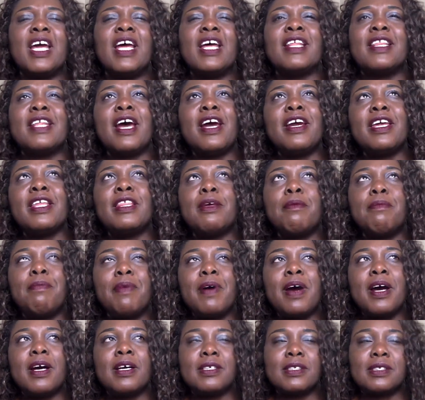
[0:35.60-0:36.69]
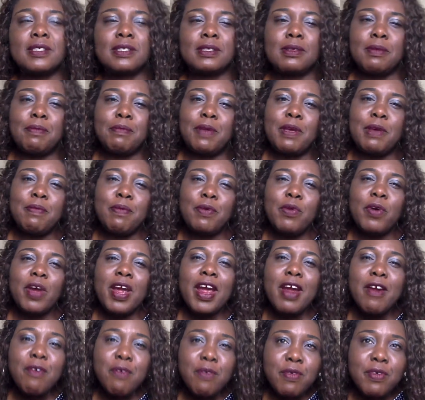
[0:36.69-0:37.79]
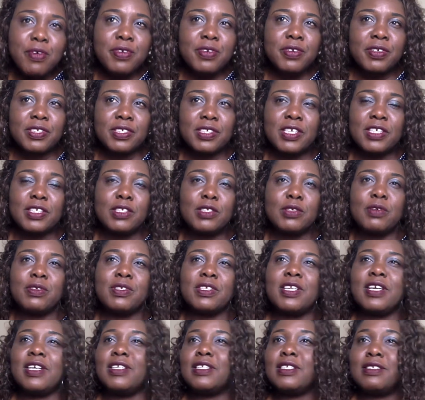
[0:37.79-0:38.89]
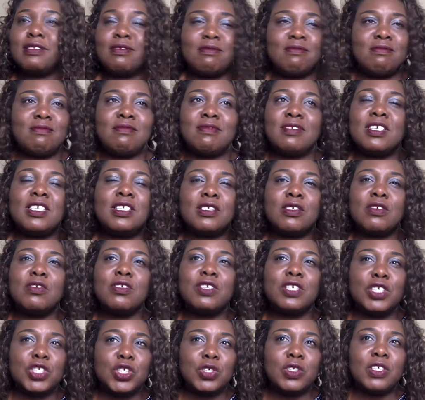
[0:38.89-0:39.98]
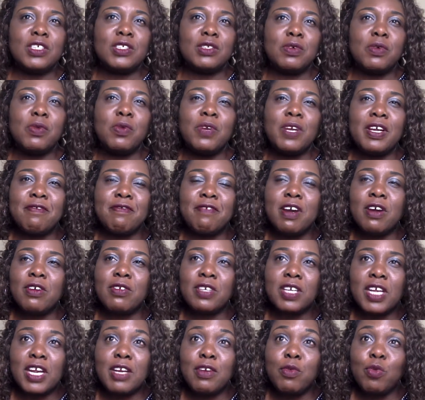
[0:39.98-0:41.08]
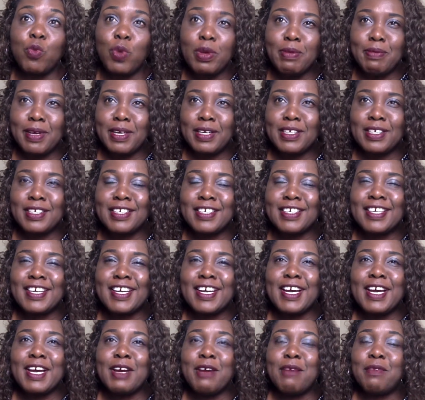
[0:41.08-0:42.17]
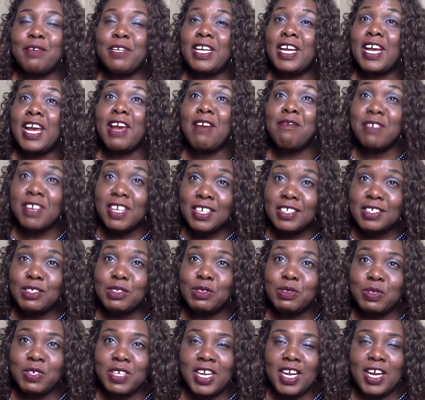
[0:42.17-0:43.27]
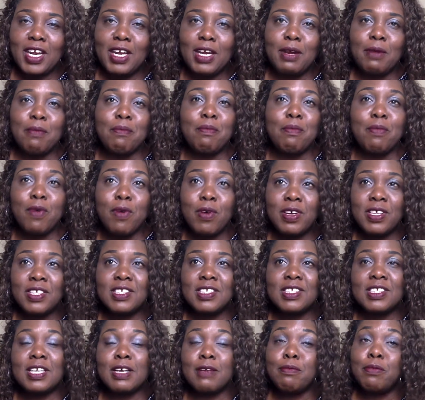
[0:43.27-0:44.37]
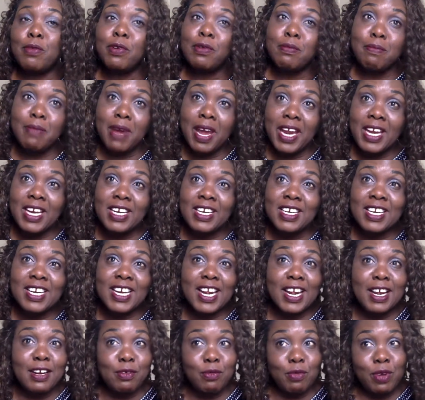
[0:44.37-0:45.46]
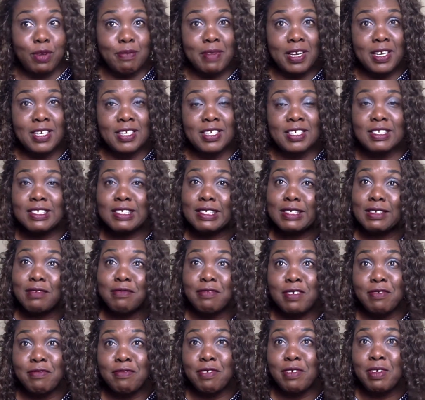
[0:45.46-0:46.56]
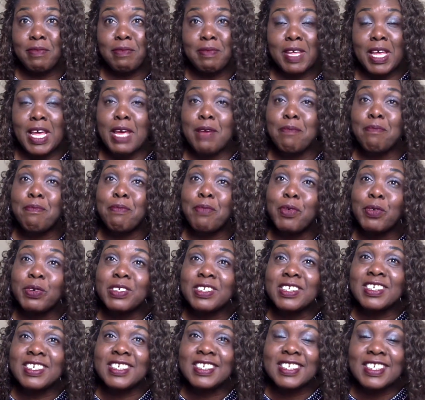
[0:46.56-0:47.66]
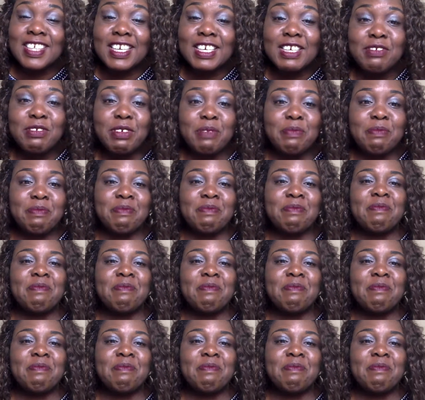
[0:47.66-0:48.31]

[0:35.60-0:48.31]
Now, in the past, people erroneously thought that this condition is only found in women, but the evidence today points that both men and women suffer from imposter syndrome.